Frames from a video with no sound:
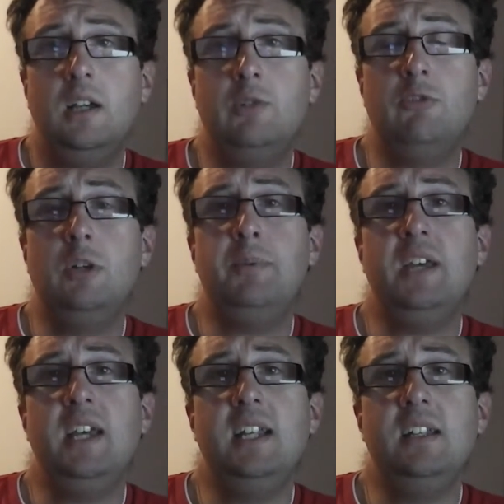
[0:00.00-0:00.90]
grew up
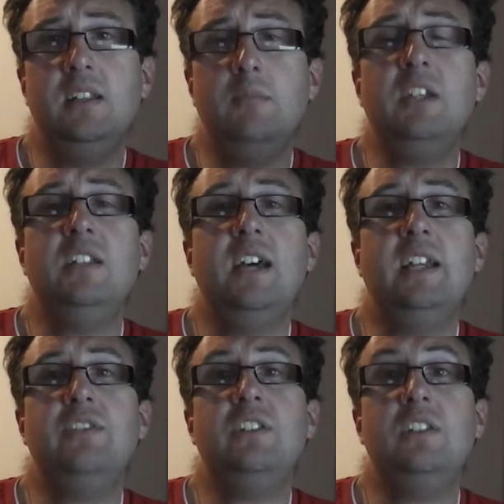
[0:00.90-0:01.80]
in the mid
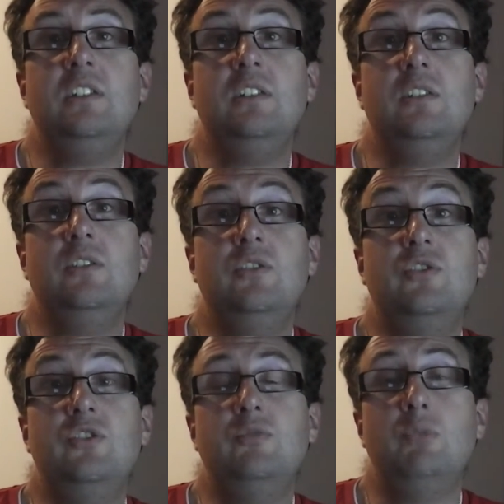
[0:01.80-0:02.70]

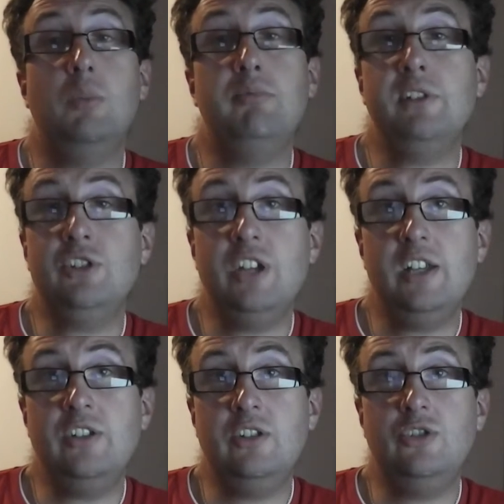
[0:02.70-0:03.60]
90s
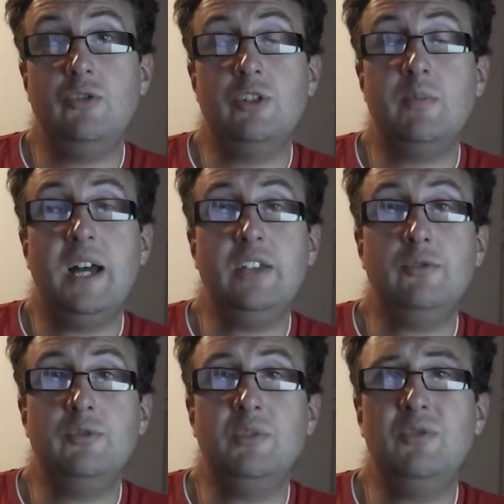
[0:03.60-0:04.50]
appreciating George
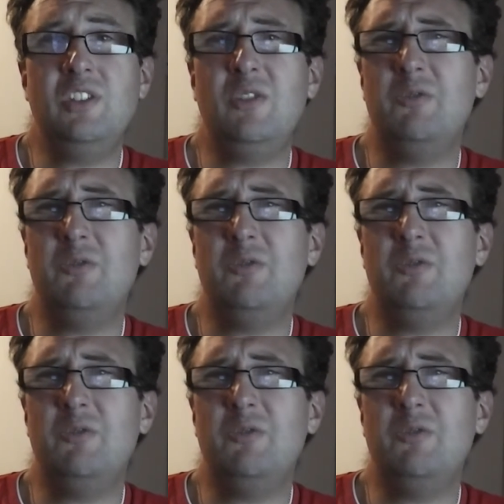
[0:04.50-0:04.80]
Michael's music,